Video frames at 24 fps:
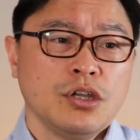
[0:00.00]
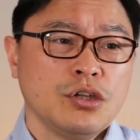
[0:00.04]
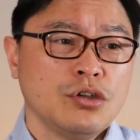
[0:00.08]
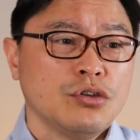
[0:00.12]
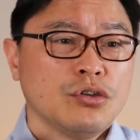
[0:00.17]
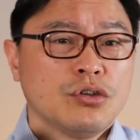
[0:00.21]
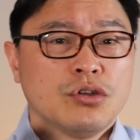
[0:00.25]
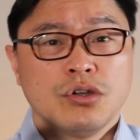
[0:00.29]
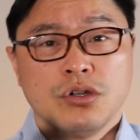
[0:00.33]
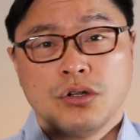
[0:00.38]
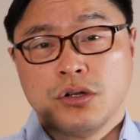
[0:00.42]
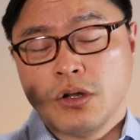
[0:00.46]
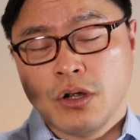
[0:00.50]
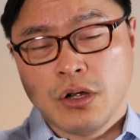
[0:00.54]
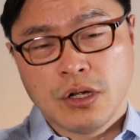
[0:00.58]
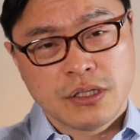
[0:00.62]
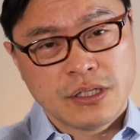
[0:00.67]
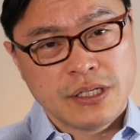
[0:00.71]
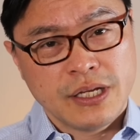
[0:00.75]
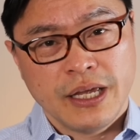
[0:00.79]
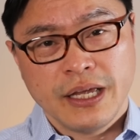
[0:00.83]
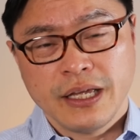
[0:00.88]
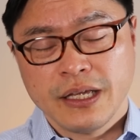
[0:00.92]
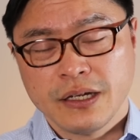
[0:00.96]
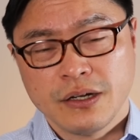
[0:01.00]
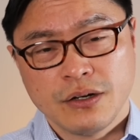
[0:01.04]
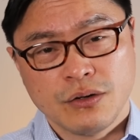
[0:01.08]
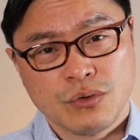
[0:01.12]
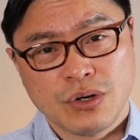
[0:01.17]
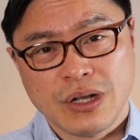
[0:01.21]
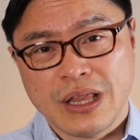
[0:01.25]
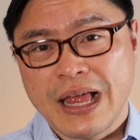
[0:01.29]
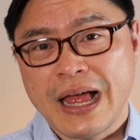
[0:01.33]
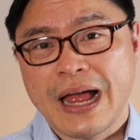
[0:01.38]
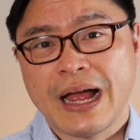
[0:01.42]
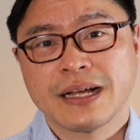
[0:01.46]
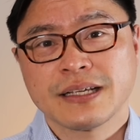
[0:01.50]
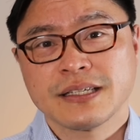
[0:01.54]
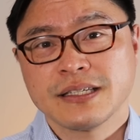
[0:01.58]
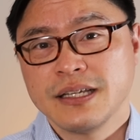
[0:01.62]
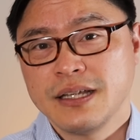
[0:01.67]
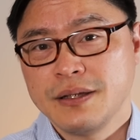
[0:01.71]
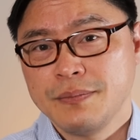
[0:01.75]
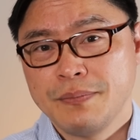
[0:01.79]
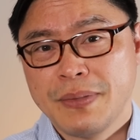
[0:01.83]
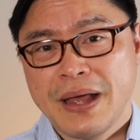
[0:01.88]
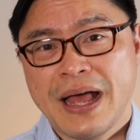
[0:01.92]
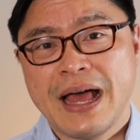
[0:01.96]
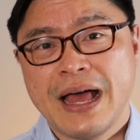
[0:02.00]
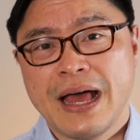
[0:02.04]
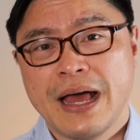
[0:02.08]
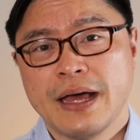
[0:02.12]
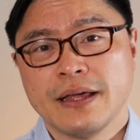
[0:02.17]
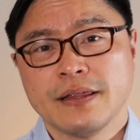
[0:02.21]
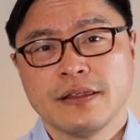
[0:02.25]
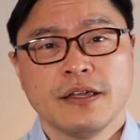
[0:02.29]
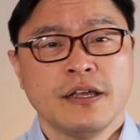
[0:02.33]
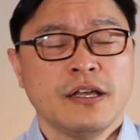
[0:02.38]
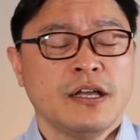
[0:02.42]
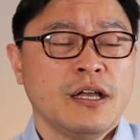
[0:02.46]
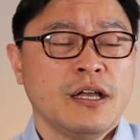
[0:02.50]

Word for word: you can take a relaxing bath,